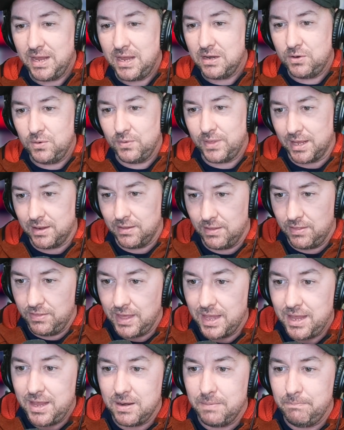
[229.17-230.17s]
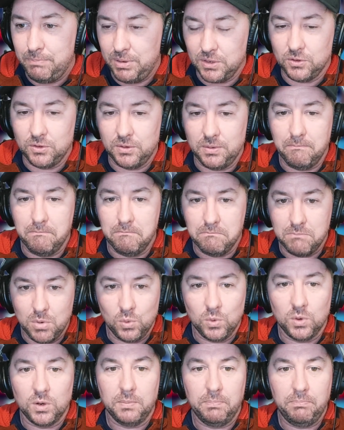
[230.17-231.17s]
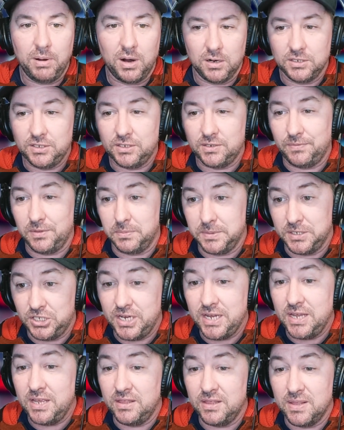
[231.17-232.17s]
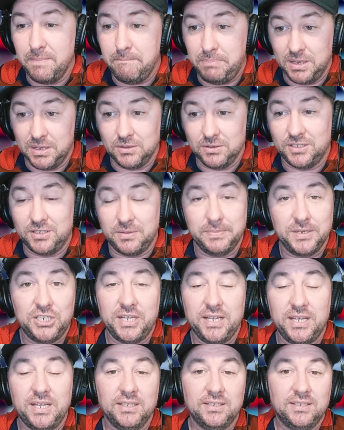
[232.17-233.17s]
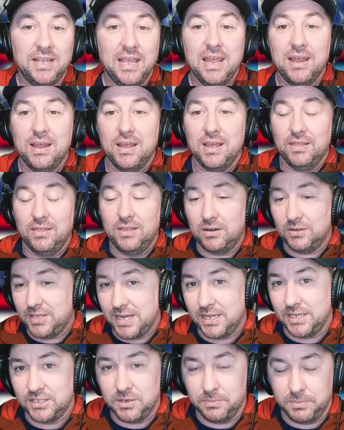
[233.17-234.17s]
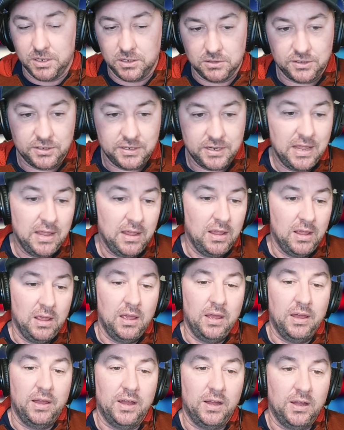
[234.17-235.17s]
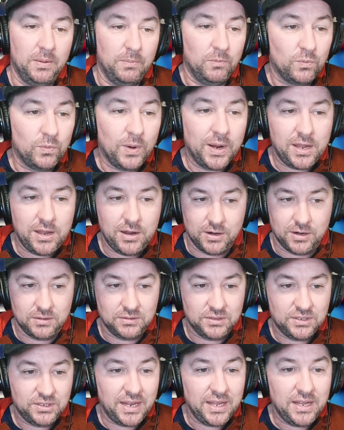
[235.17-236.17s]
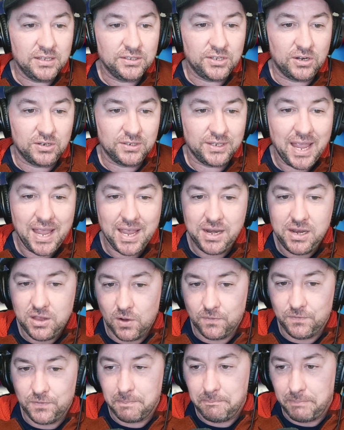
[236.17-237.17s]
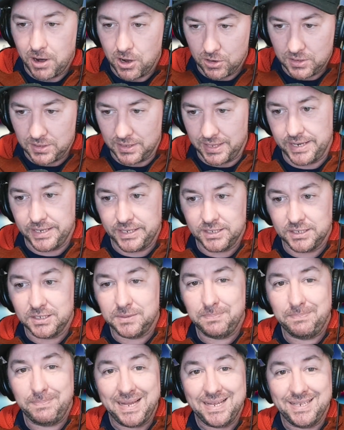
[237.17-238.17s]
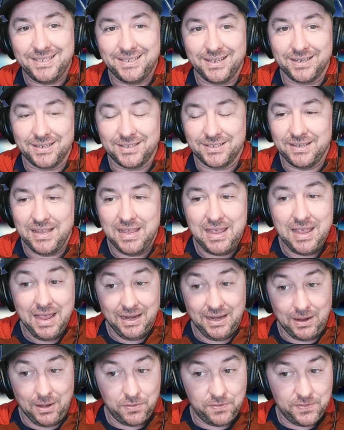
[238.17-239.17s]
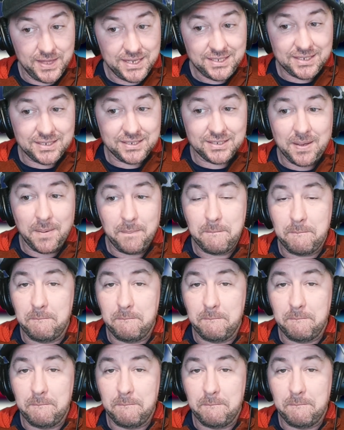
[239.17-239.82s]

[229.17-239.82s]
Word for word: they can do that, they can build more parts of the machine that builds the machines that'll take us to Mars. Um, right here, state considers handing over parkland to SpaceX. Now, this is a